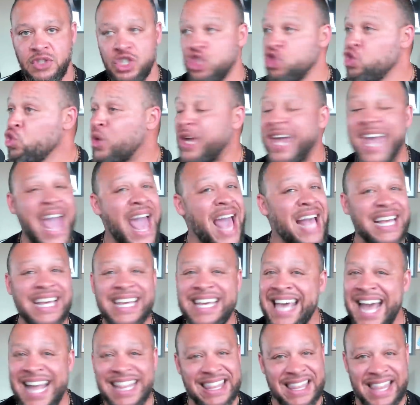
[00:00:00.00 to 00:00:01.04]
You can't
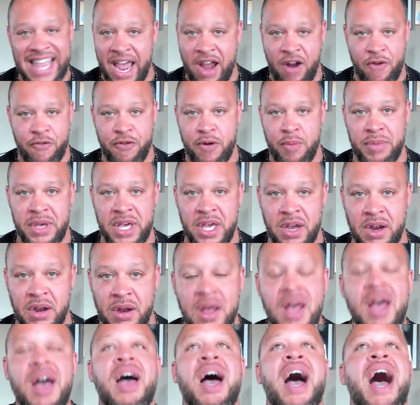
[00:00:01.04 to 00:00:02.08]
get there from here.
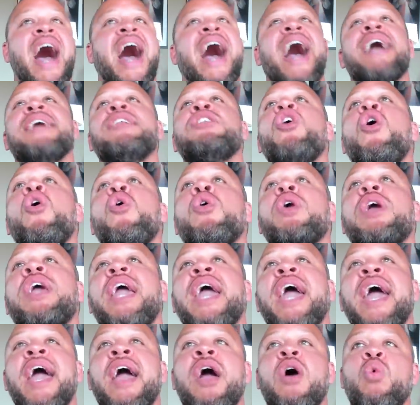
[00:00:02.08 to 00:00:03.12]
I don't
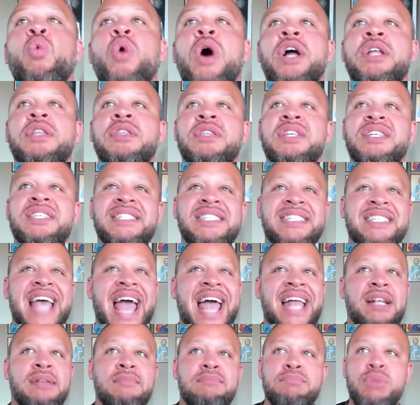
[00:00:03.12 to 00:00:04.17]
care what the
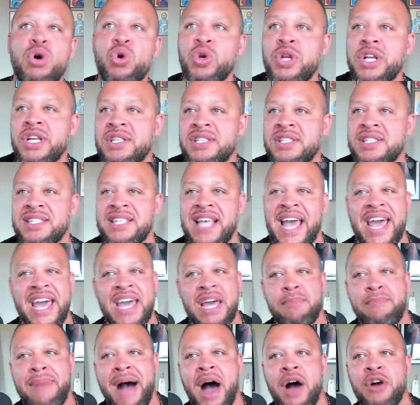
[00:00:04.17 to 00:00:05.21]
Zen Buddhists say
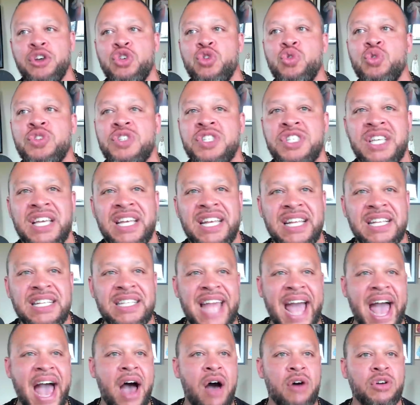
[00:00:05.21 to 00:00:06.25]
about you sitting
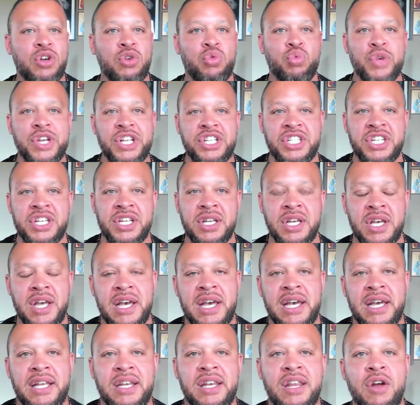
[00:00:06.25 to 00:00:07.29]
down and reaching
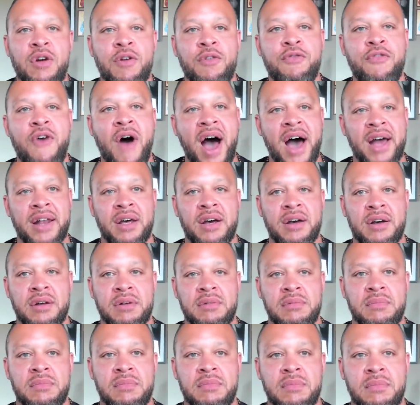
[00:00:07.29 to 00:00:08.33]
nirvana.
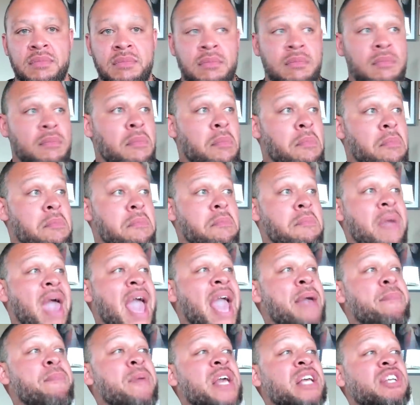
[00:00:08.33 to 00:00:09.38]

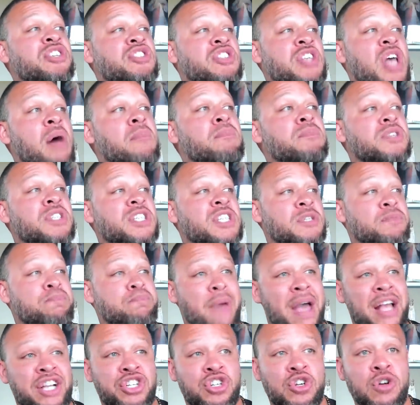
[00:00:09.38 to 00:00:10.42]
Maybe some
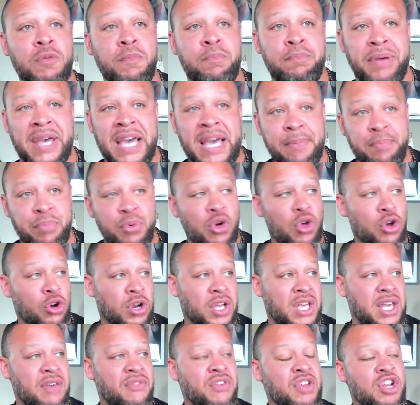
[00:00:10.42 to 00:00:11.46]
special people are
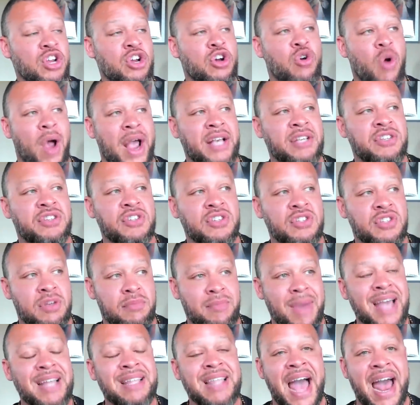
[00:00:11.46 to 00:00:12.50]
given graces to
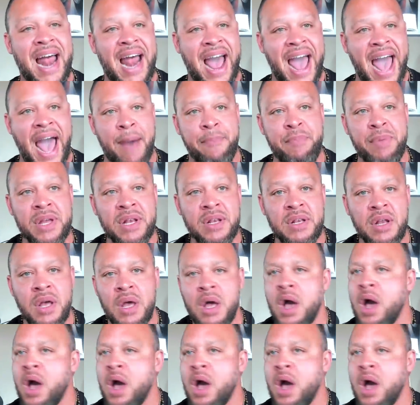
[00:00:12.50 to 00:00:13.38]
make that happen.